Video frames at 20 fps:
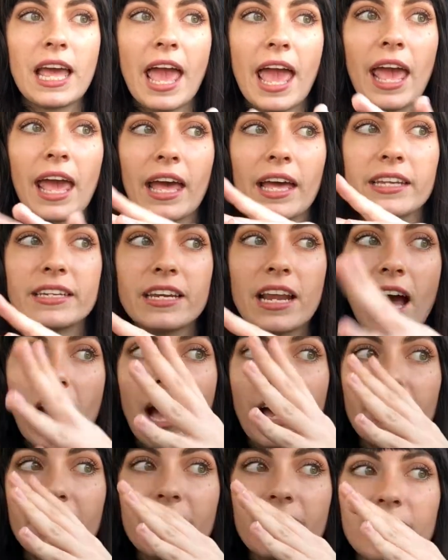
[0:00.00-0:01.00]
and
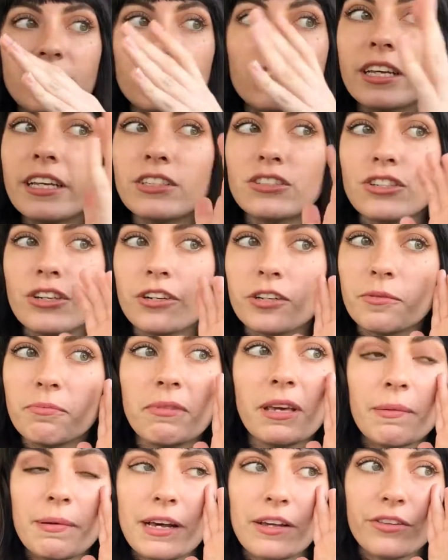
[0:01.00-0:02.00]
it took
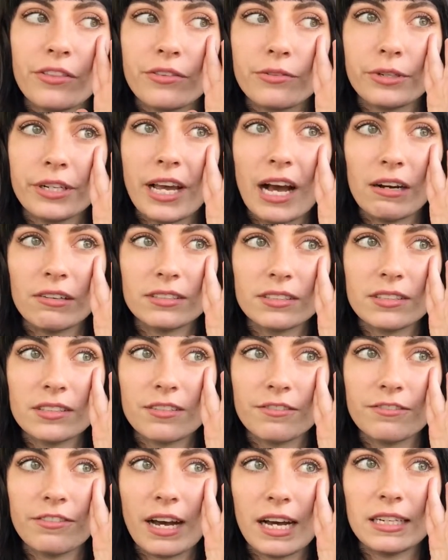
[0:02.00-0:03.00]
me about 3 hours
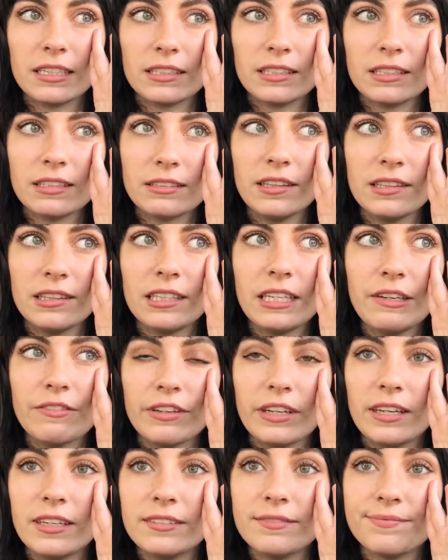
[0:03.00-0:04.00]
to finally leave
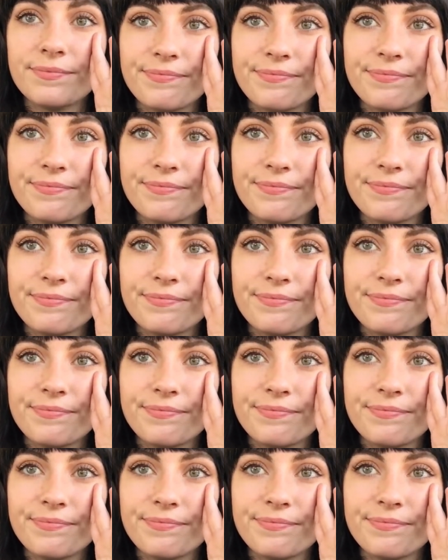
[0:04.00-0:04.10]
it.